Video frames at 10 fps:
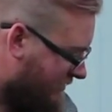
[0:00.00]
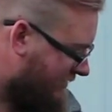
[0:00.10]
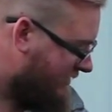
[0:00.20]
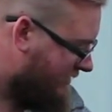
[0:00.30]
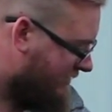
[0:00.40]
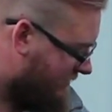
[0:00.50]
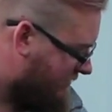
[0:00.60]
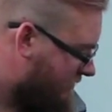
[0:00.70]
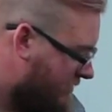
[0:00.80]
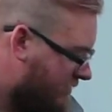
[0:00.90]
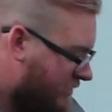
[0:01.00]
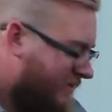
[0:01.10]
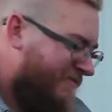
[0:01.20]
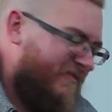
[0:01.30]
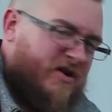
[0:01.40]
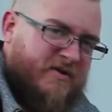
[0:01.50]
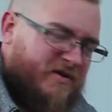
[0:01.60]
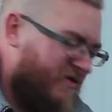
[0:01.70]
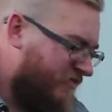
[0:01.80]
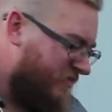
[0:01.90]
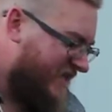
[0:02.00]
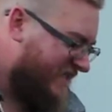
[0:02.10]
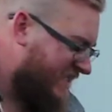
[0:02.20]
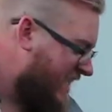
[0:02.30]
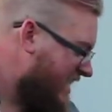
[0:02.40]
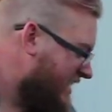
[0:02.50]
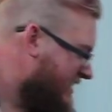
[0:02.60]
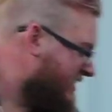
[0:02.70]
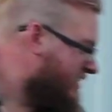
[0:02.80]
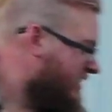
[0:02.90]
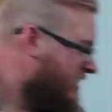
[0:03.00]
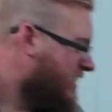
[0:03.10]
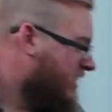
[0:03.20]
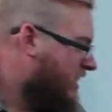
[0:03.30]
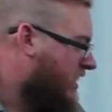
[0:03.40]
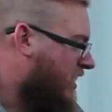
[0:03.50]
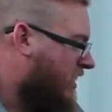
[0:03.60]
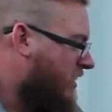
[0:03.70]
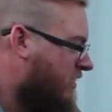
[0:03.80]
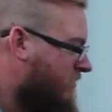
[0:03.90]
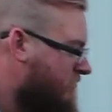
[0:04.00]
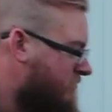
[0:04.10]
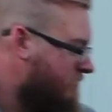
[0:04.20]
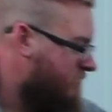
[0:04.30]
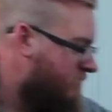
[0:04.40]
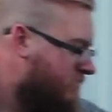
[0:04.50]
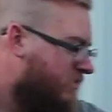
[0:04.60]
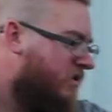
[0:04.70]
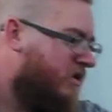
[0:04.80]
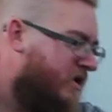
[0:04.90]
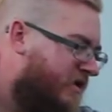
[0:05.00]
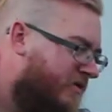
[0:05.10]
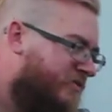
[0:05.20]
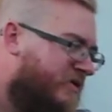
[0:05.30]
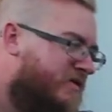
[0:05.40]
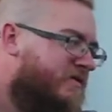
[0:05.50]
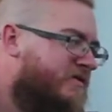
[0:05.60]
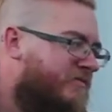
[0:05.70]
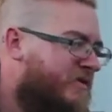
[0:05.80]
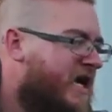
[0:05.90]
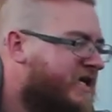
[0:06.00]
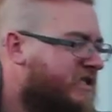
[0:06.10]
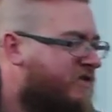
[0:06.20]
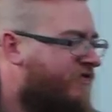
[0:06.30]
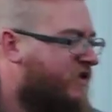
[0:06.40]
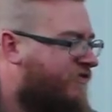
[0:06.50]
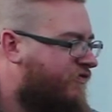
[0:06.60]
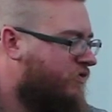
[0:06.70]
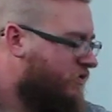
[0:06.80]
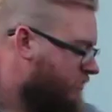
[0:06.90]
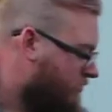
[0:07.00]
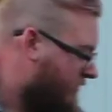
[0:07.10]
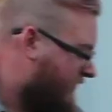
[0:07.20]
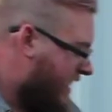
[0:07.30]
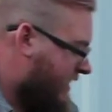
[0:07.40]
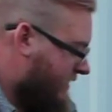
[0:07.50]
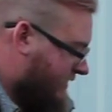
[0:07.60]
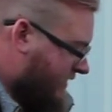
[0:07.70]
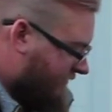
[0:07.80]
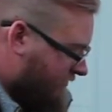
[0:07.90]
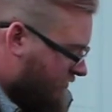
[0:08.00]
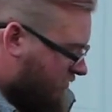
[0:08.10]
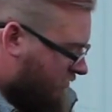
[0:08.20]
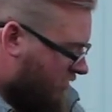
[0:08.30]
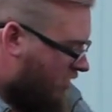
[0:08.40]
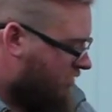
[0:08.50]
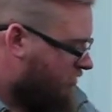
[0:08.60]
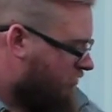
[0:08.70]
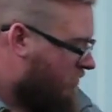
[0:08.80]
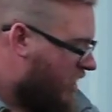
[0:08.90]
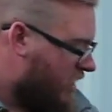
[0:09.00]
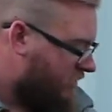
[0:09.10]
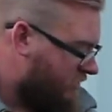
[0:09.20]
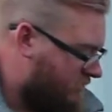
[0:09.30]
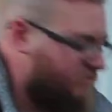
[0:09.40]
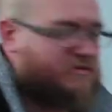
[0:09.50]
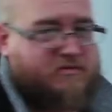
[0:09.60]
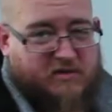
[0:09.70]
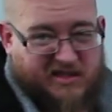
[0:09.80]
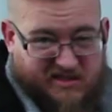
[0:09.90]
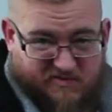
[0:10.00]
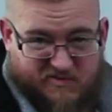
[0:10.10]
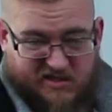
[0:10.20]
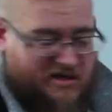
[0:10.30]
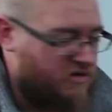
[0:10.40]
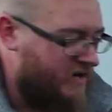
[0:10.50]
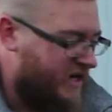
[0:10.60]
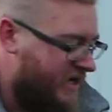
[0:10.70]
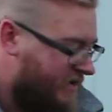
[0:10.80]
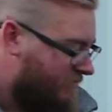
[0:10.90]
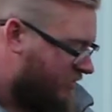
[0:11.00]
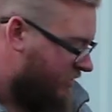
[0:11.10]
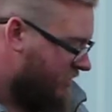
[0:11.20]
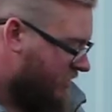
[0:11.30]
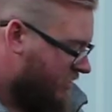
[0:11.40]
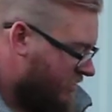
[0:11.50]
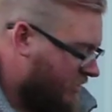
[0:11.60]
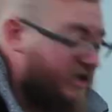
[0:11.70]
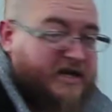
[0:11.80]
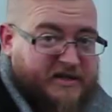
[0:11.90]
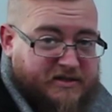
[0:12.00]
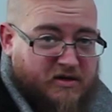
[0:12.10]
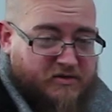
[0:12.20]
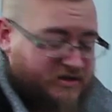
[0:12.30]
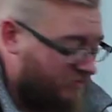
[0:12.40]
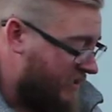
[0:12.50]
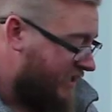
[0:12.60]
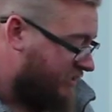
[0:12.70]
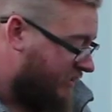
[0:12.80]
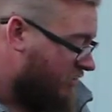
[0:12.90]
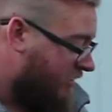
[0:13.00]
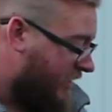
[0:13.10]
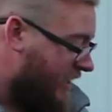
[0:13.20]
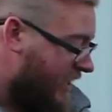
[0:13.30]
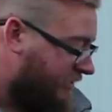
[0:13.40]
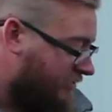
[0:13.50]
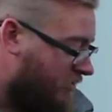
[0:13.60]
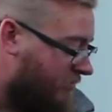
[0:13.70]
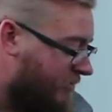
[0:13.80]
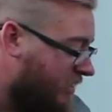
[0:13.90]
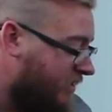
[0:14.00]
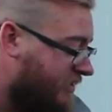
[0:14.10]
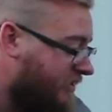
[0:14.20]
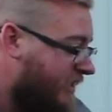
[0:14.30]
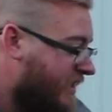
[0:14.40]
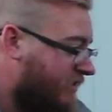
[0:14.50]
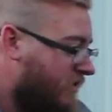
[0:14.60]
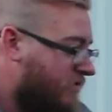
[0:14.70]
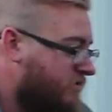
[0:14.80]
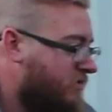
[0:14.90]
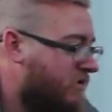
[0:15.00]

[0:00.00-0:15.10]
you know, anywhere from this size up to some nice fistfuls. We've got several larger rocks. This is one that I already had, but it needs to go in this batch. I thought it had actually already been cleaned and cataloged,